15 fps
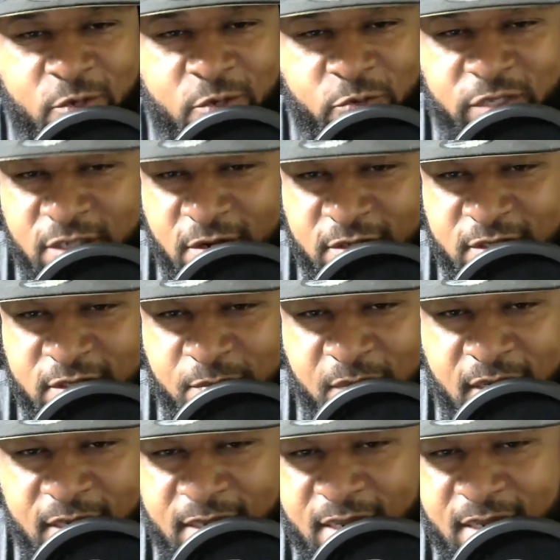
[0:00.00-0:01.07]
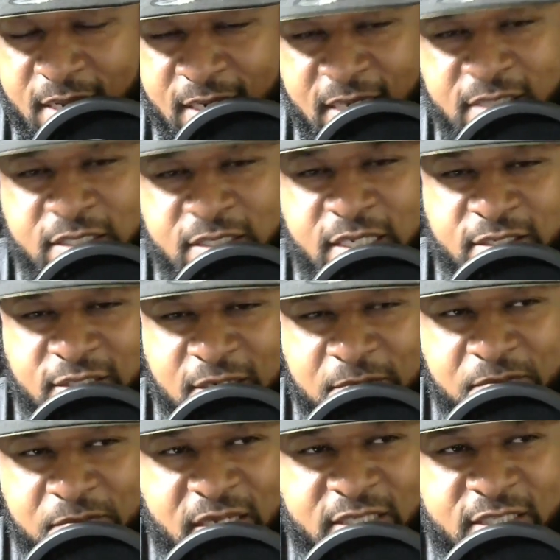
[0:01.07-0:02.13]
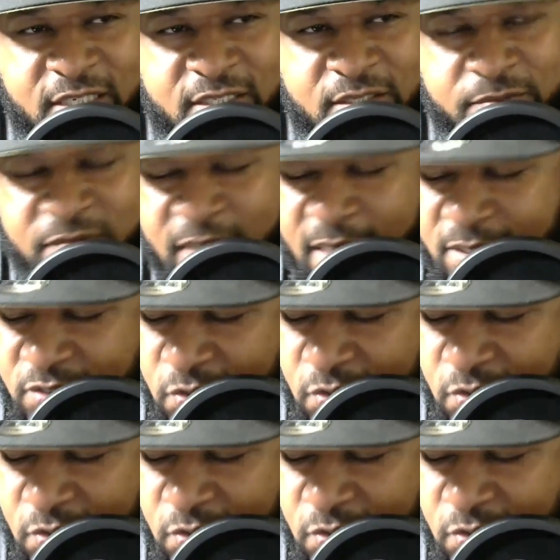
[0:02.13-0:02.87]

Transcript: We talked about it. Let's get some takes